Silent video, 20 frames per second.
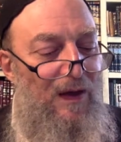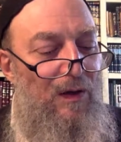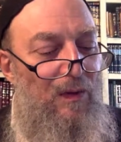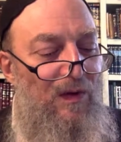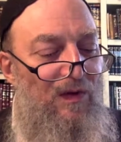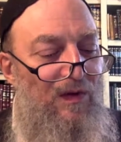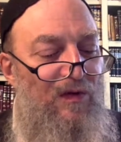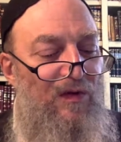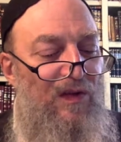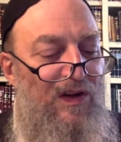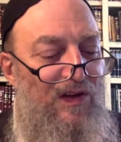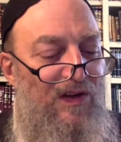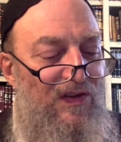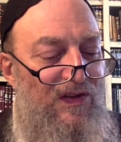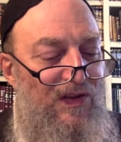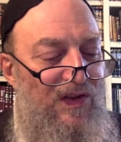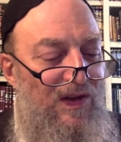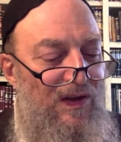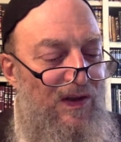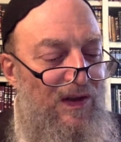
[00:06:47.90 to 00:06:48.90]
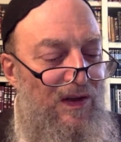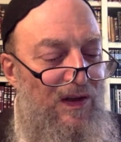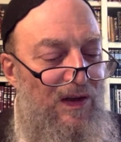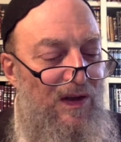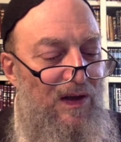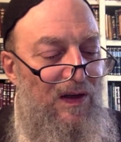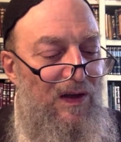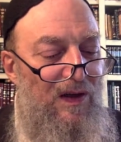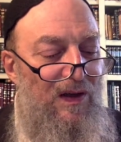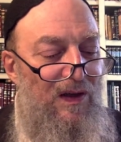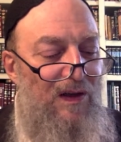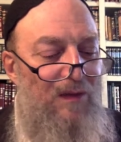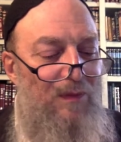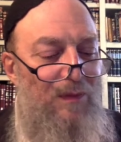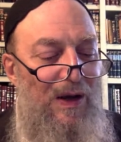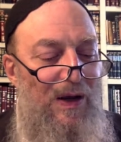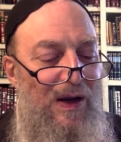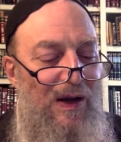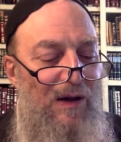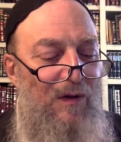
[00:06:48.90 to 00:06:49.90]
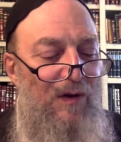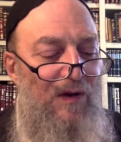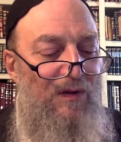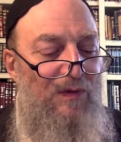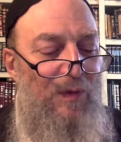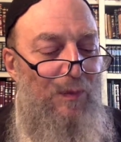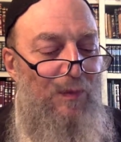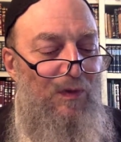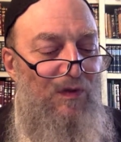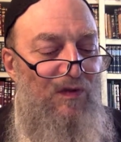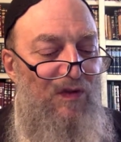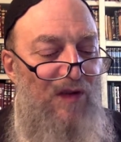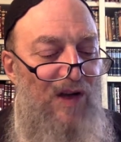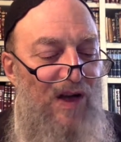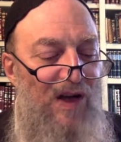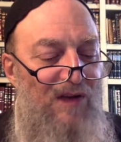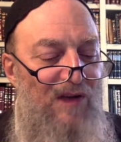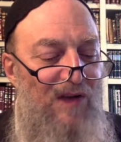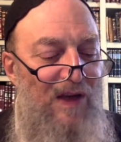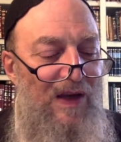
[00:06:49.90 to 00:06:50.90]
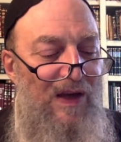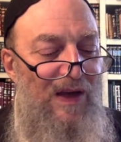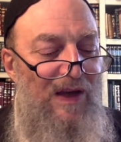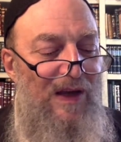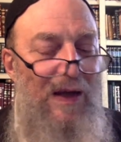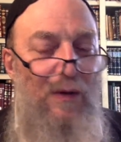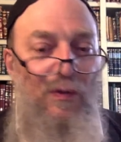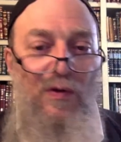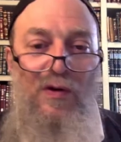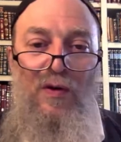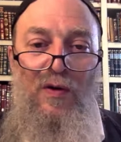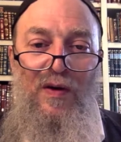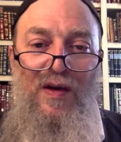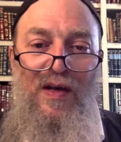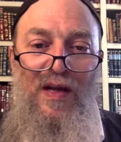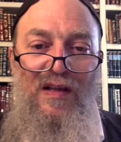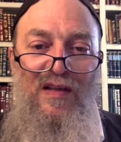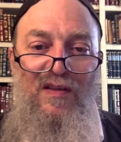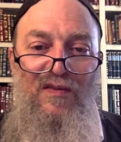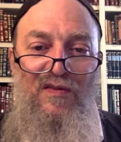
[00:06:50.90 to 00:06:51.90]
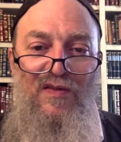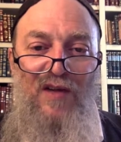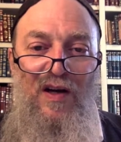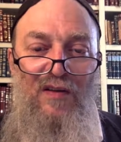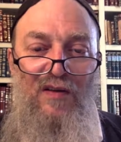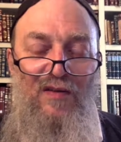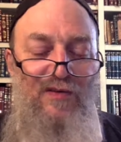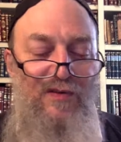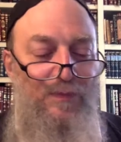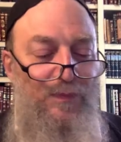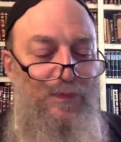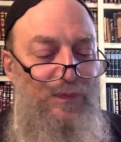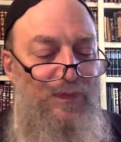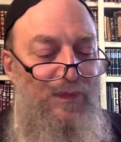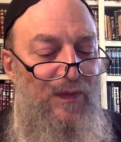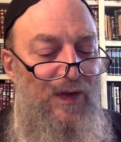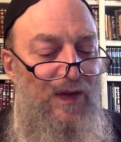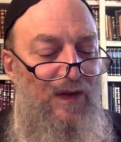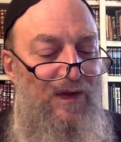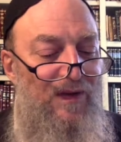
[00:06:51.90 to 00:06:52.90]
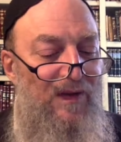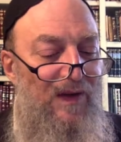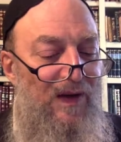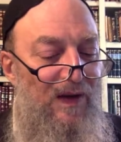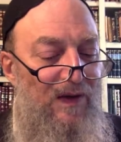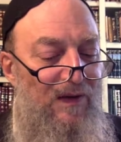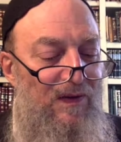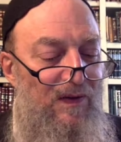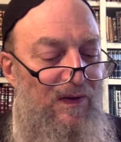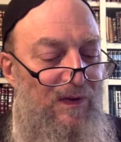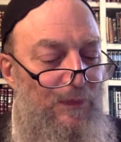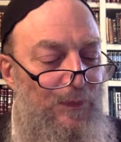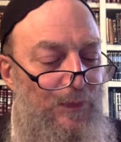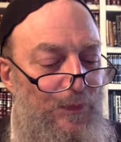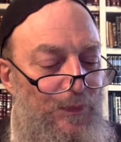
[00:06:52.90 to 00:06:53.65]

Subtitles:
we finished paragraph number 5. Hey, now we're going on to Vav 6.